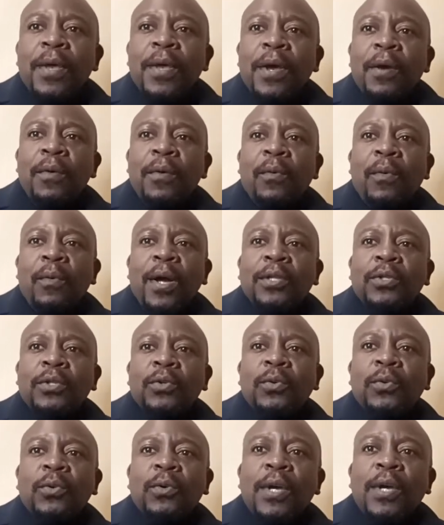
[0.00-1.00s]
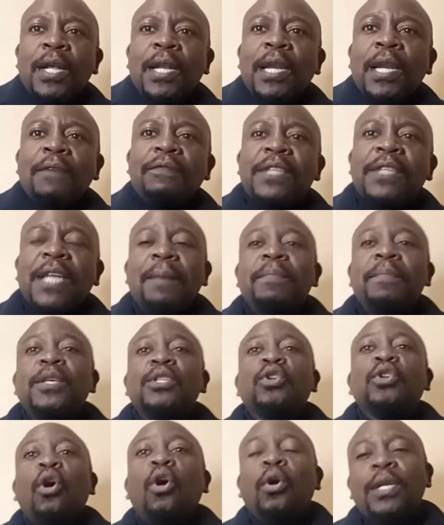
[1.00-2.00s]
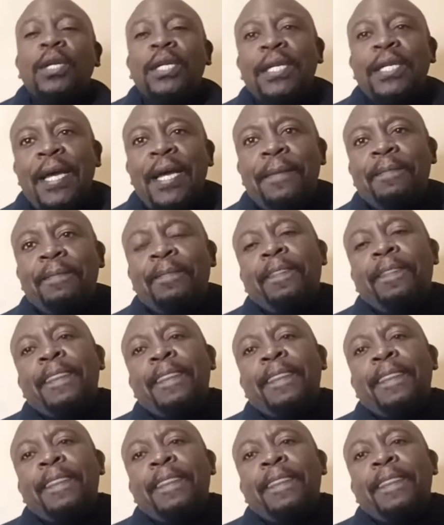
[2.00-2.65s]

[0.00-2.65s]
We want to lift up His holy name.